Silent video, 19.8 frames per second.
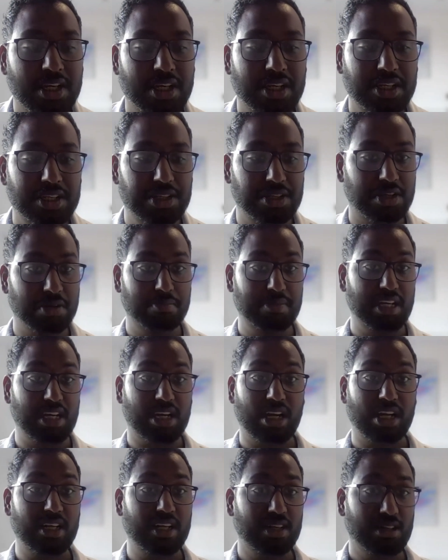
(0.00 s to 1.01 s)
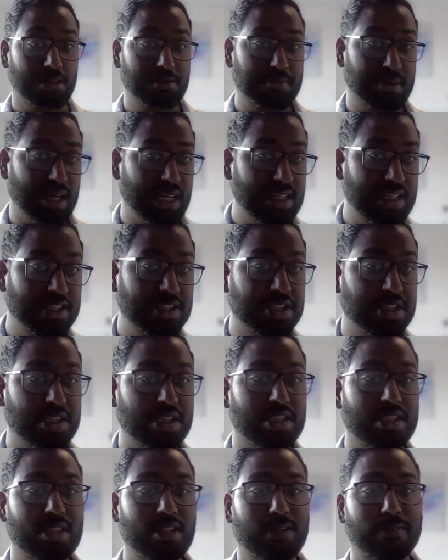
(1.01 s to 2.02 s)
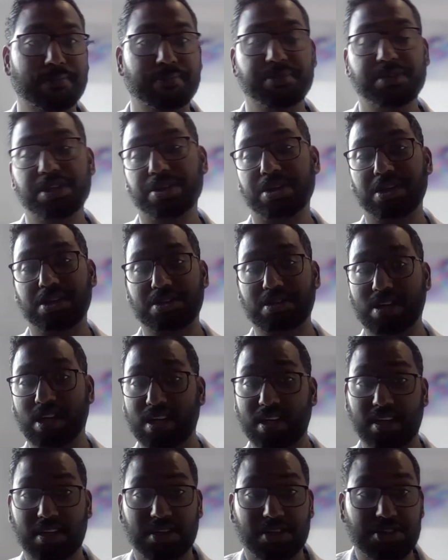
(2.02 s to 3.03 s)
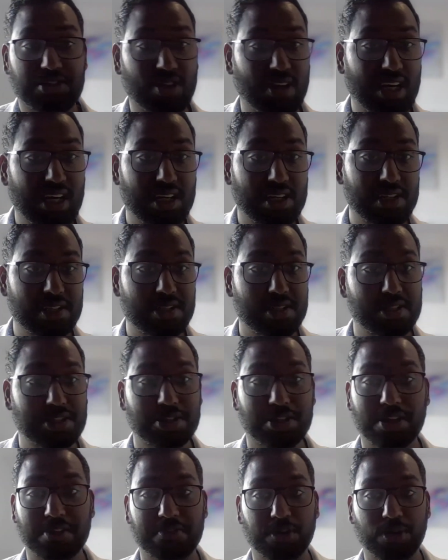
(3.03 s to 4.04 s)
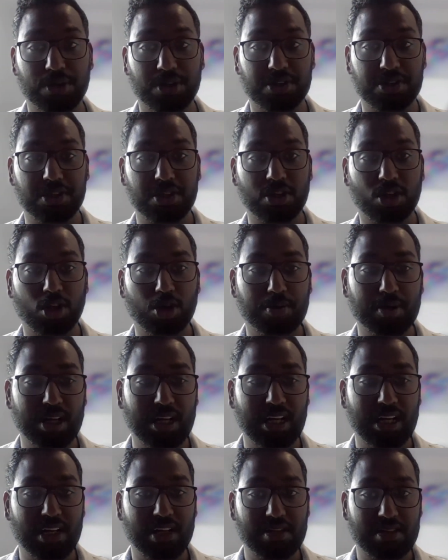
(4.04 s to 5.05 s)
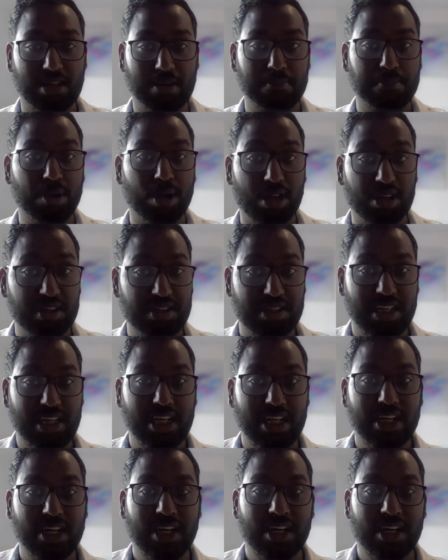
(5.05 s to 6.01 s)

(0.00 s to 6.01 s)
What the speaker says: You can be a clinical practitioner, you can do clinical trials, and you could focus on global health and policy.